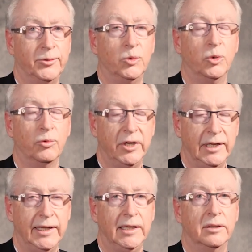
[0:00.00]
We're
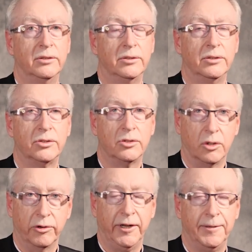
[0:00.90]
really
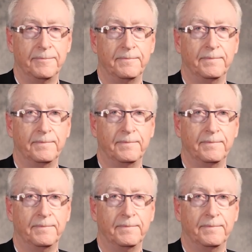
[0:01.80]
sorry.